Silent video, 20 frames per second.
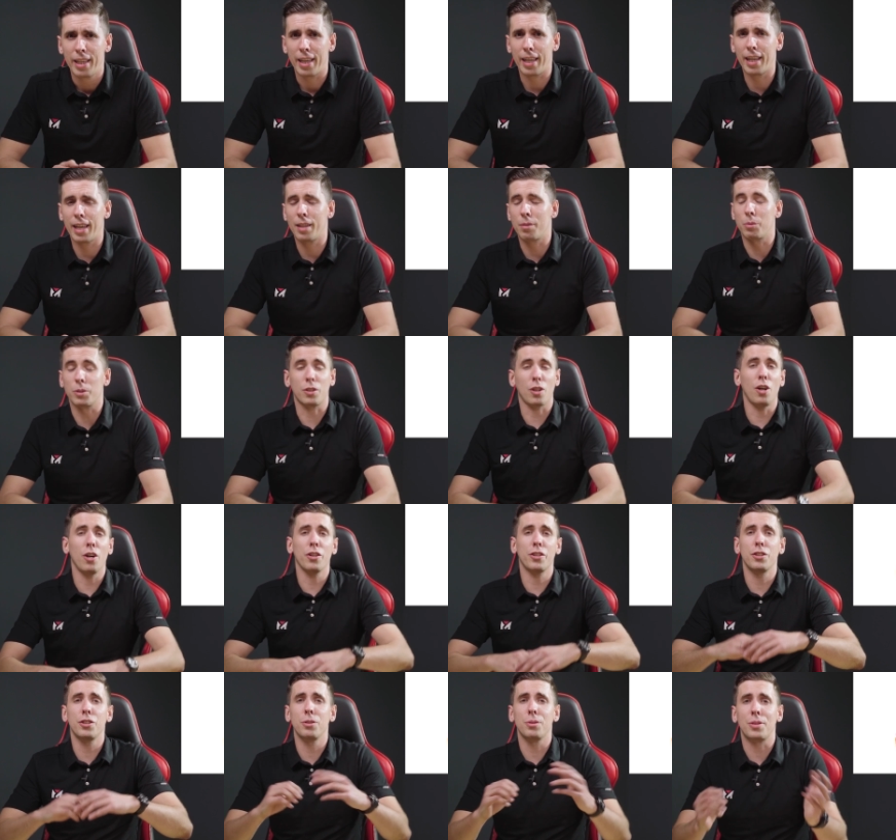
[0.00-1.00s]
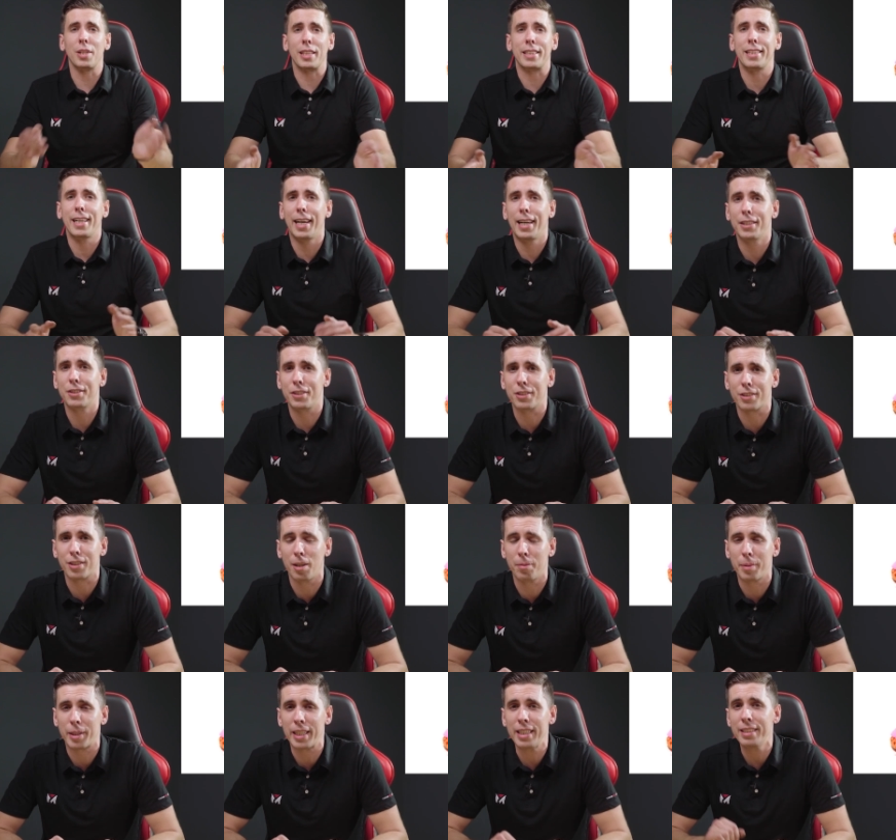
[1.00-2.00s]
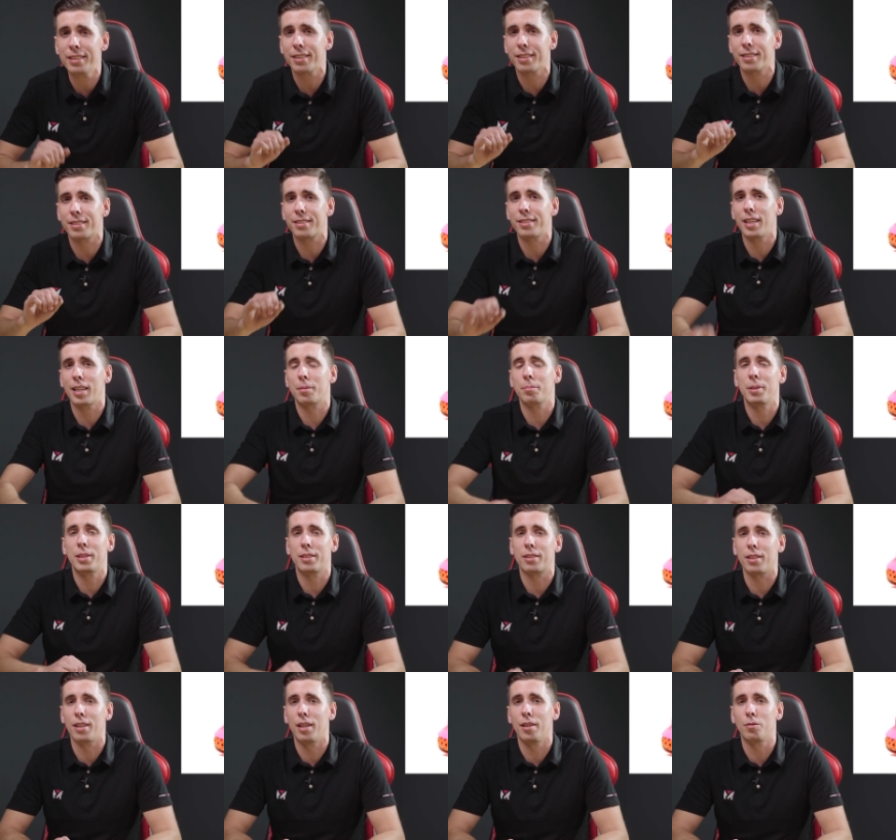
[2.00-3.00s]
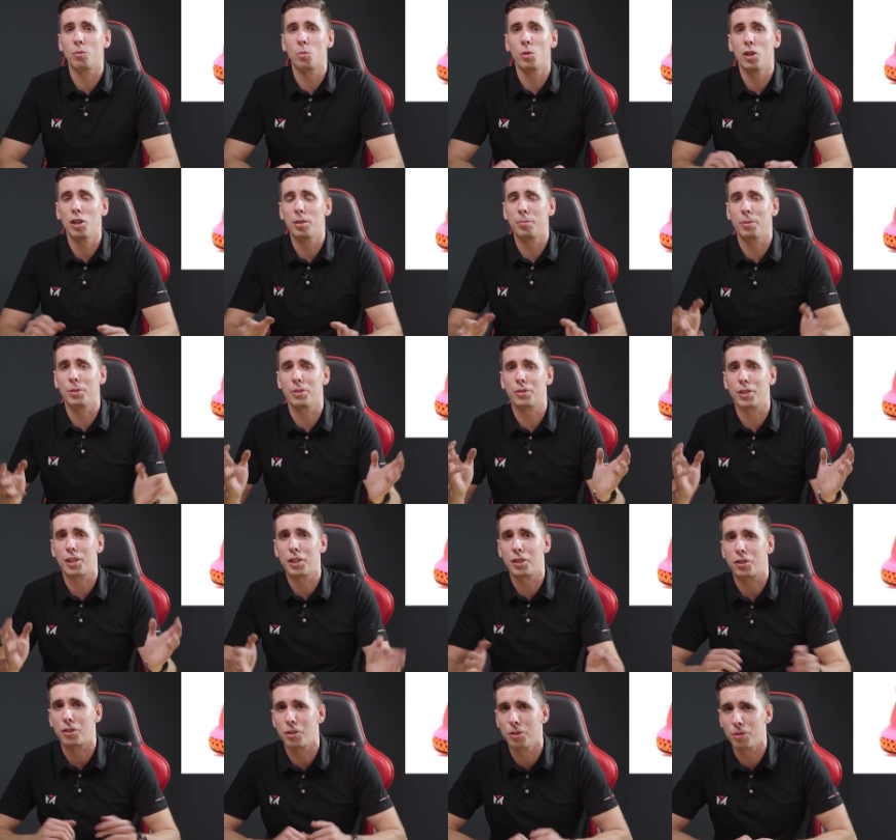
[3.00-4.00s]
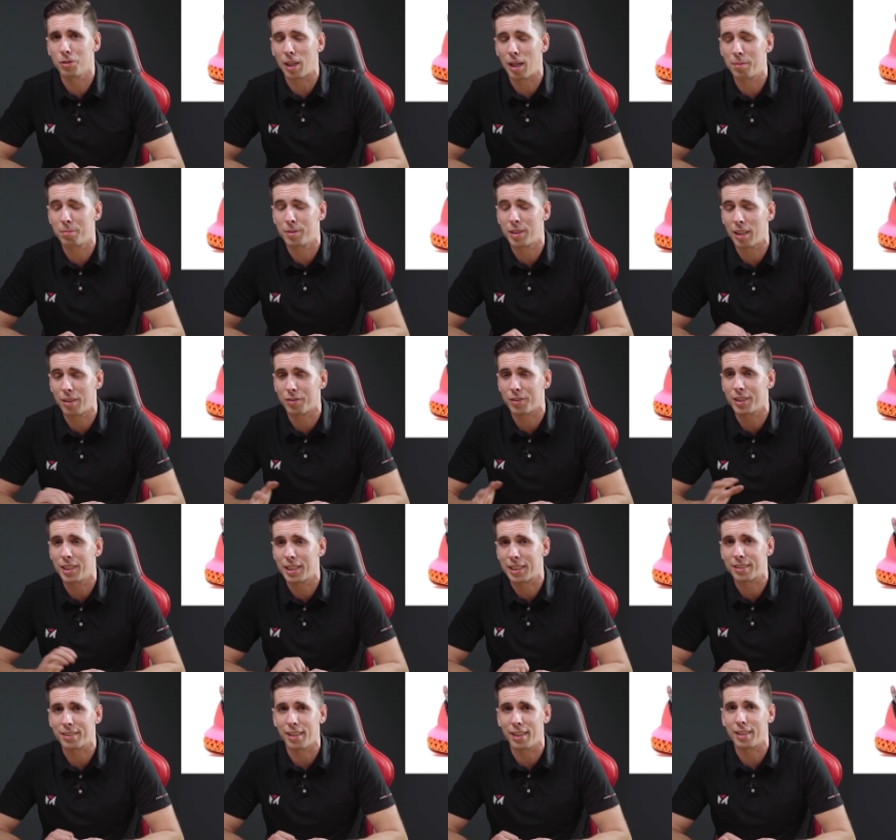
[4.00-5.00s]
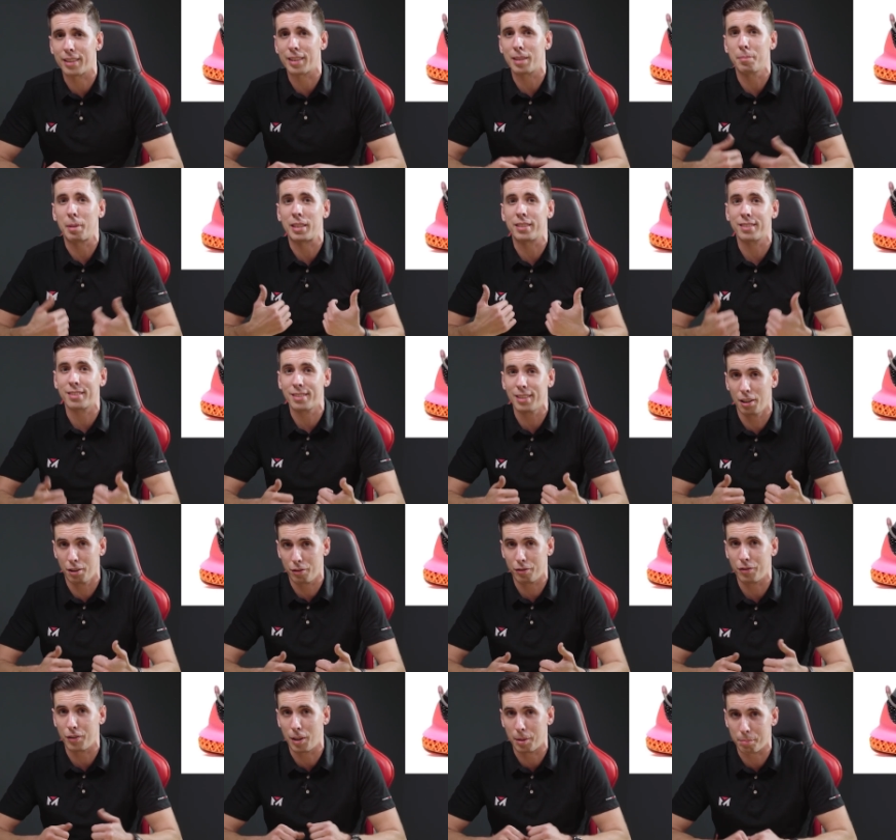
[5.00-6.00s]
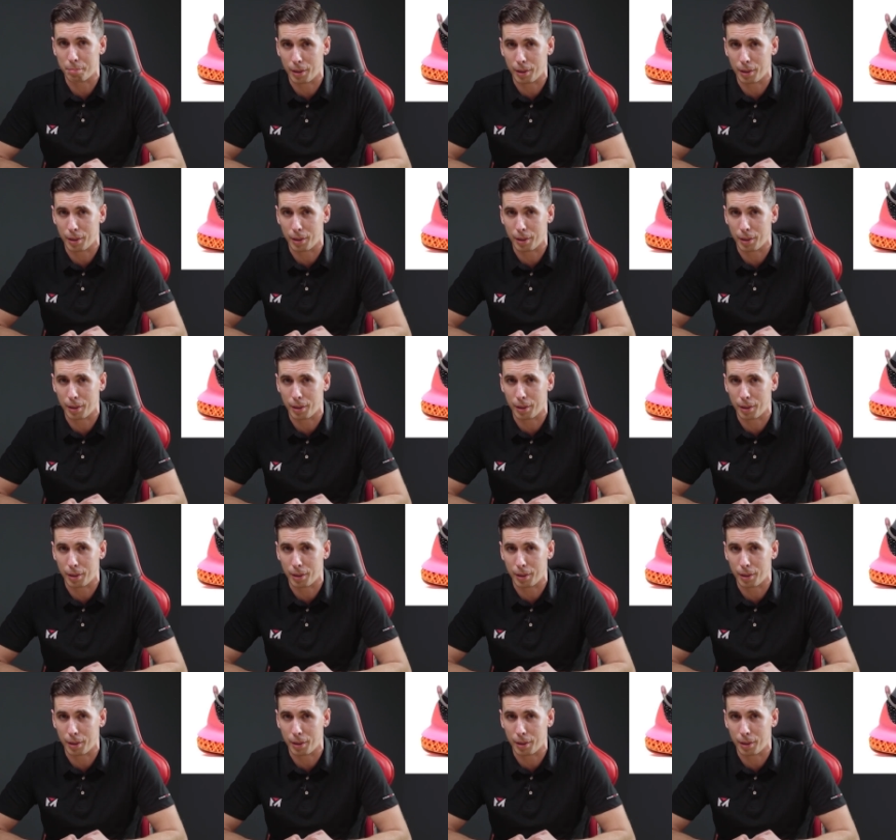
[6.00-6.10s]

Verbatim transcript: And with all the new technologies coming into the segment of wearables and shoes, I'm definitely excited to get myself a